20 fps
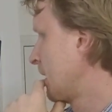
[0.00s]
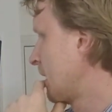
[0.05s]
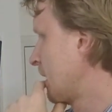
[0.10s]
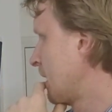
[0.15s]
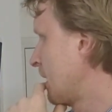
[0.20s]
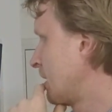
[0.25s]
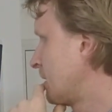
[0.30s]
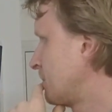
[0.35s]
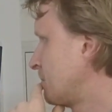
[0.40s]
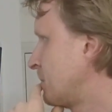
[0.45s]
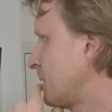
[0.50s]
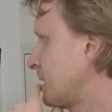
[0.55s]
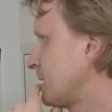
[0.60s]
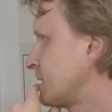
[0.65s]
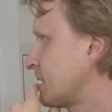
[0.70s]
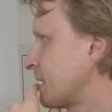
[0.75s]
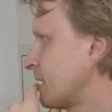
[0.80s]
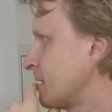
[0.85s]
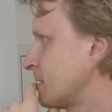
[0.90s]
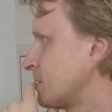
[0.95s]
and
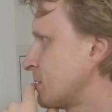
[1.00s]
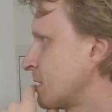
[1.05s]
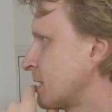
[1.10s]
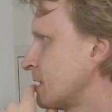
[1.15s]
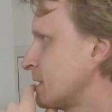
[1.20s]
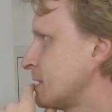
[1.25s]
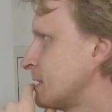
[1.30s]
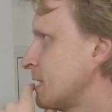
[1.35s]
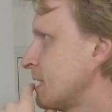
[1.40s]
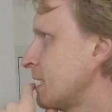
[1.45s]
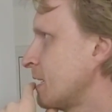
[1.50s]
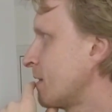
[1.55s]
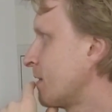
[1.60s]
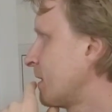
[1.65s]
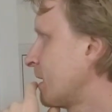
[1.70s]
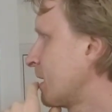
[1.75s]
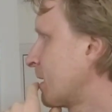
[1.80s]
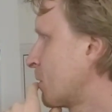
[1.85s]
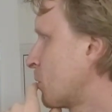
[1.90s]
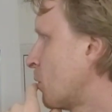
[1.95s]
basically as you can see,
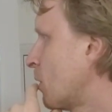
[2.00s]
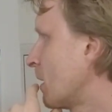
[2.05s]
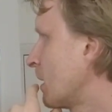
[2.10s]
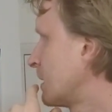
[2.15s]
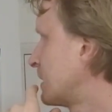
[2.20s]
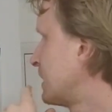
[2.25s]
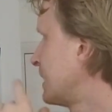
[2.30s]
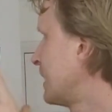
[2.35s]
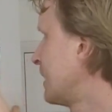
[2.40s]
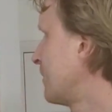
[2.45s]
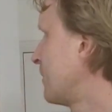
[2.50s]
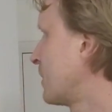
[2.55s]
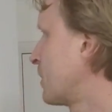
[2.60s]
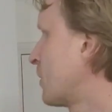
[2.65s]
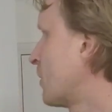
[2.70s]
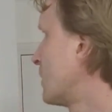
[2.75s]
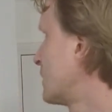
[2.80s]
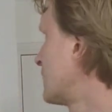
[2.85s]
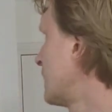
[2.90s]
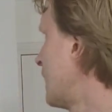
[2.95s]
the quality,
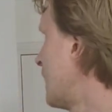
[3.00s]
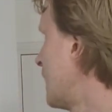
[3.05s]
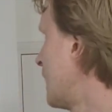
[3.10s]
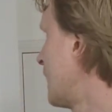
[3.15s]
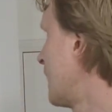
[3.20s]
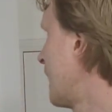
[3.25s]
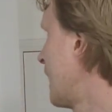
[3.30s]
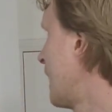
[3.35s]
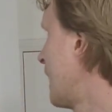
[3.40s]
because I